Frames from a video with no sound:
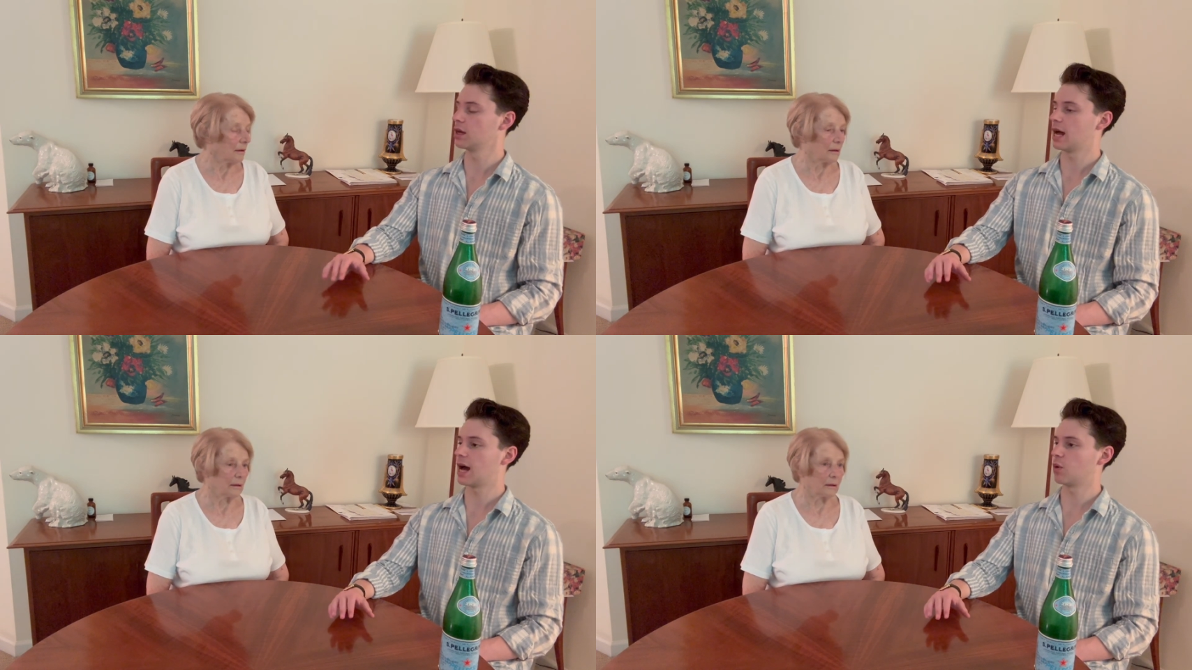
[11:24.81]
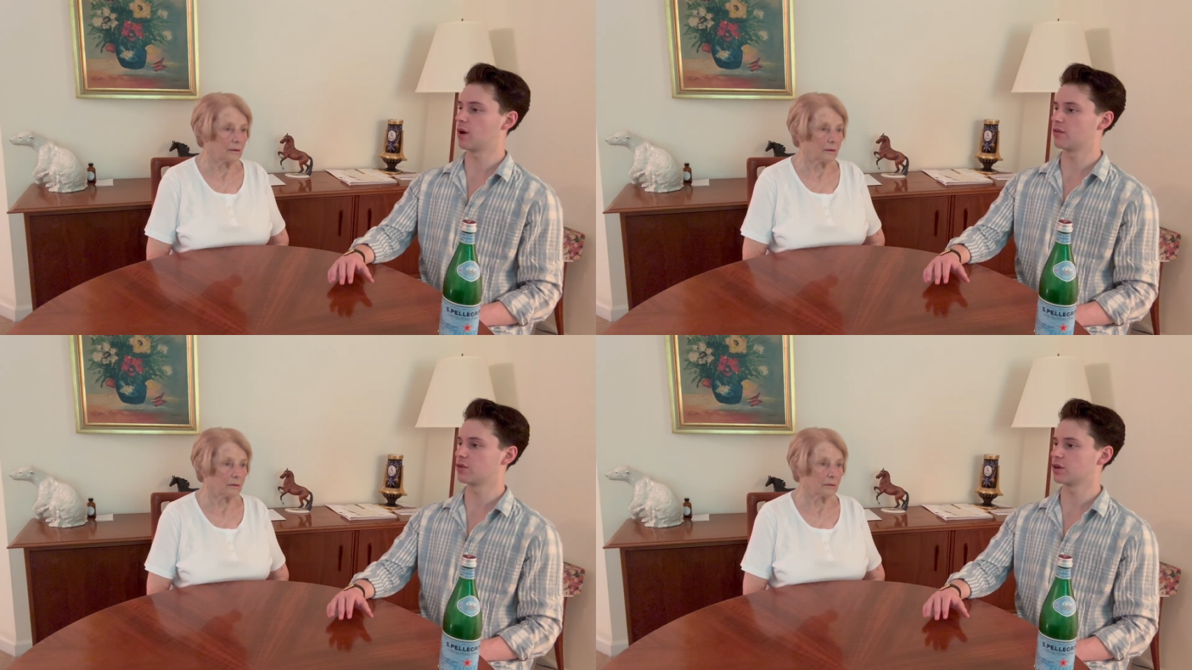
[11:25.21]

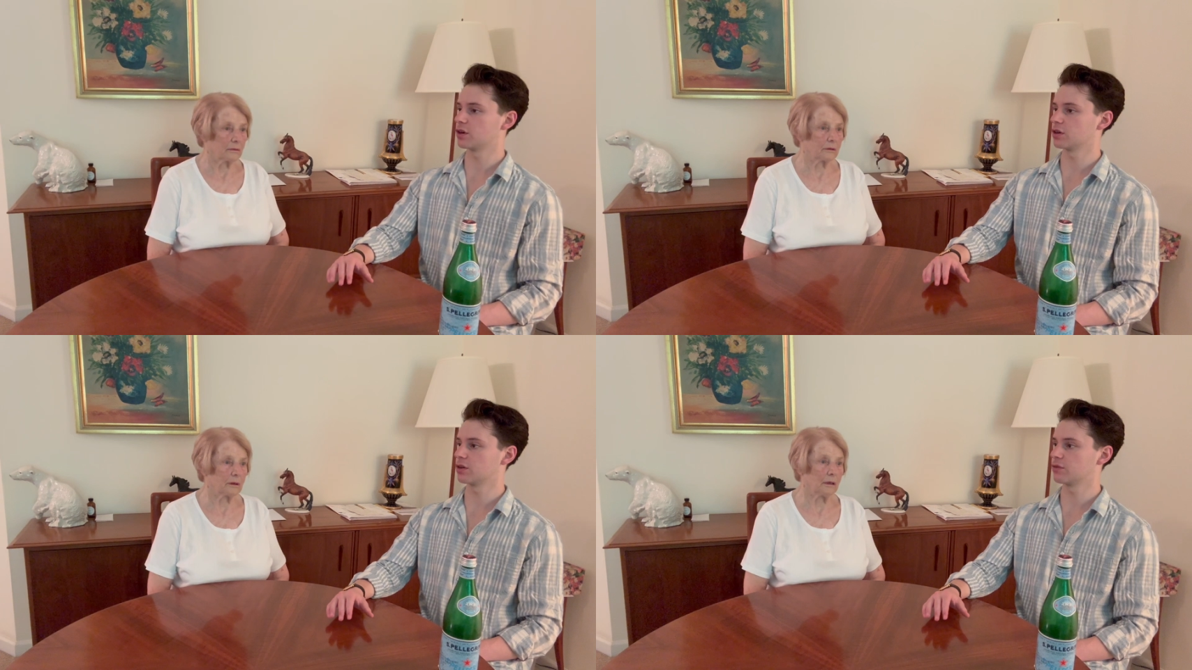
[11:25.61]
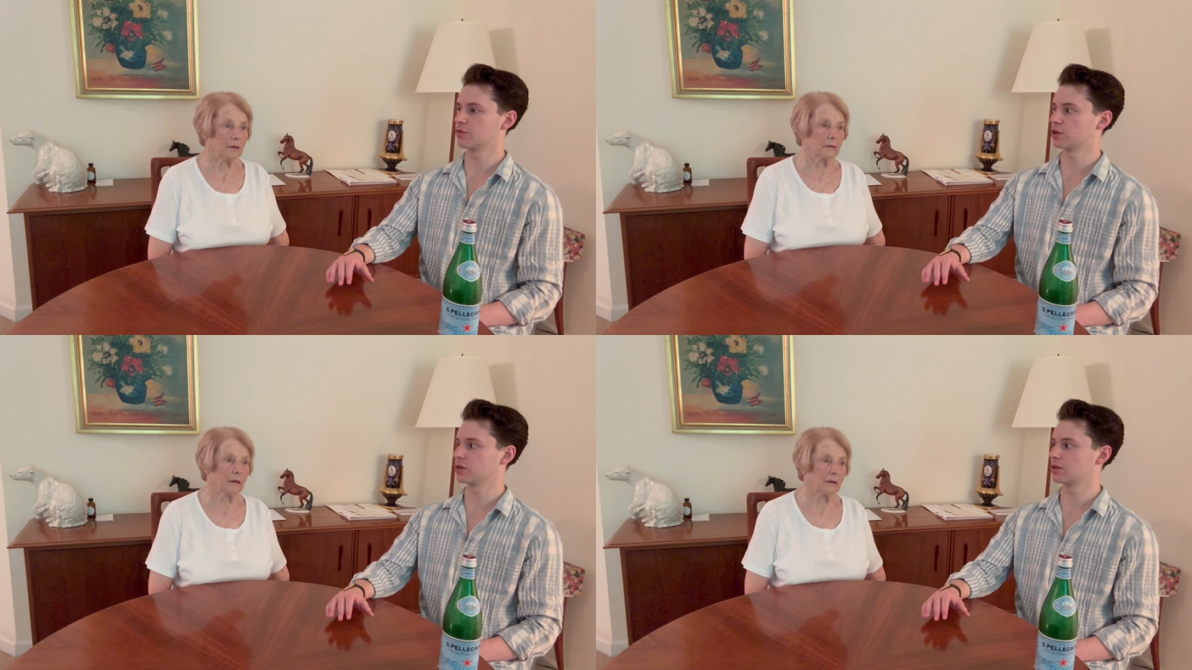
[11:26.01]
Speaker 1: However, thank
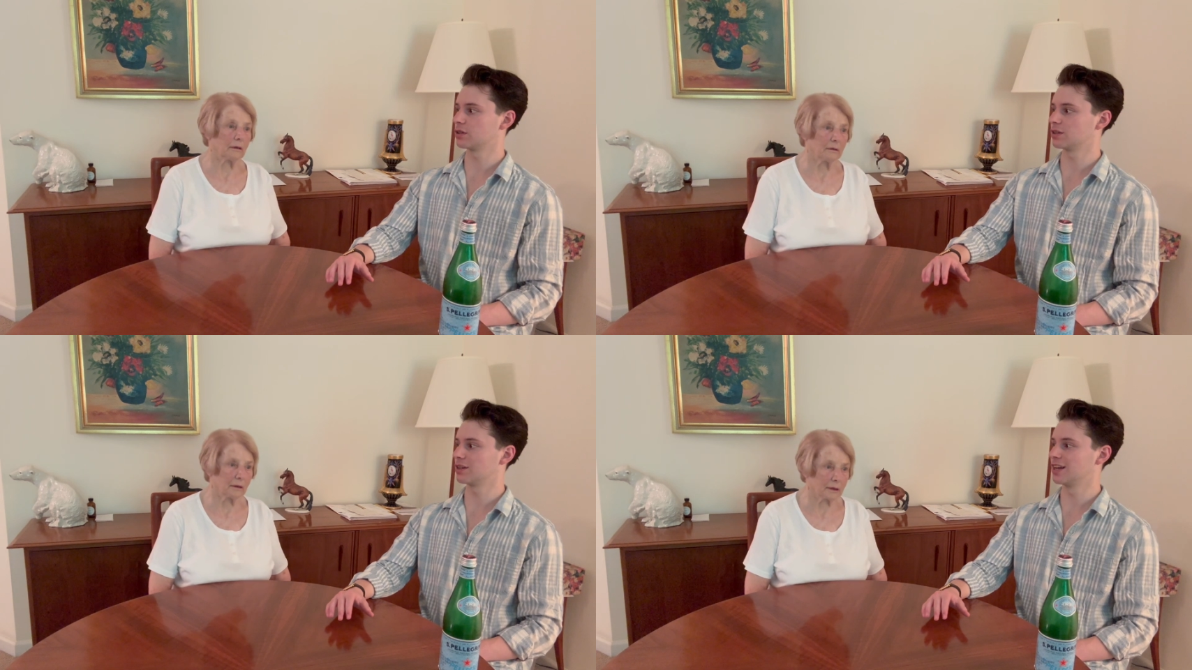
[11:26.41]
for... the Lord.